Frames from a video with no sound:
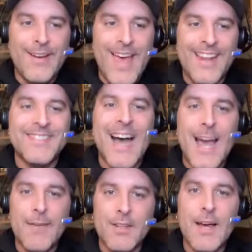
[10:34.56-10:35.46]
at as
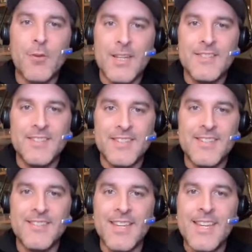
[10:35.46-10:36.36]
high of a level
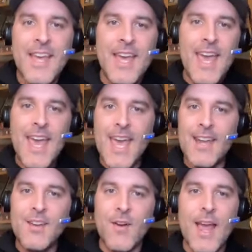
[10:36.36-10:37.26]
consistently
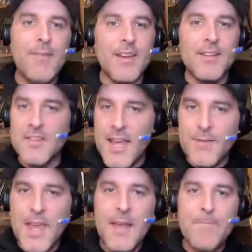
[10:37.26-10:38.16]
and you're having a delay
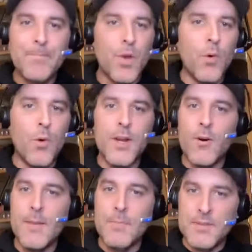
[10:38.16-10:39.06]
of game or
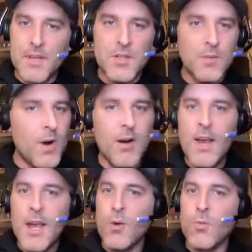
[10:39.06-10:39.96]
you're in a position where
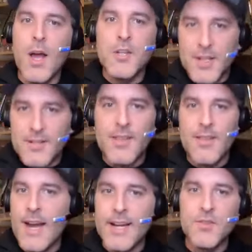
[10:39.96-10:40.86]
you're rushing to
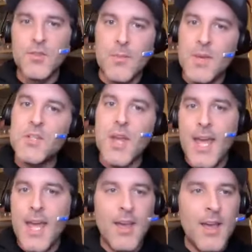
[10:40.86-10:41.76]
the line of scrimmage
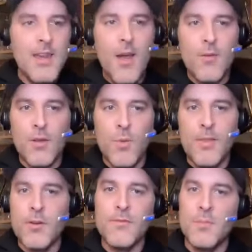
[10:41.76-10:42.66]
and you know
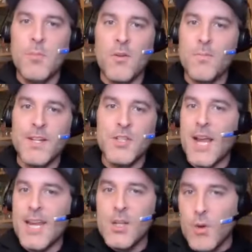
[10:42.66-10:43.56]
whether Lamar can
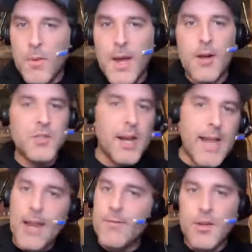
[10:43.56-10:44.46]
check into a play or check
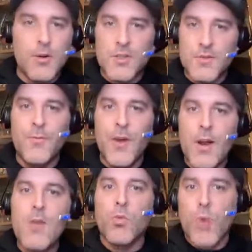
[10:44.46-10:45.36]
out of it you're just
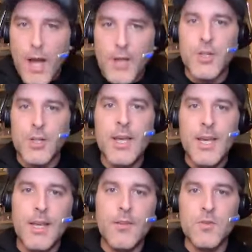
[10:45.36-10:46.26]
very rushed
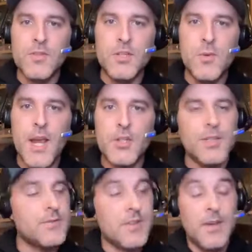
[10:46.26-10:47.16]
in those
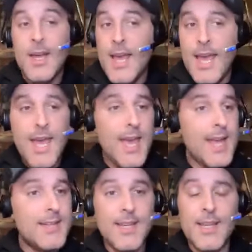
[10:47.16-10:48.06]
situations
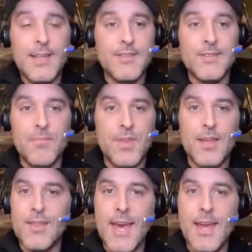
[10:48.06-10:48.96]
and it's
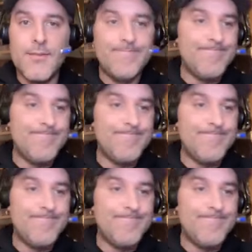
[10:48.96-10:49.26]
something that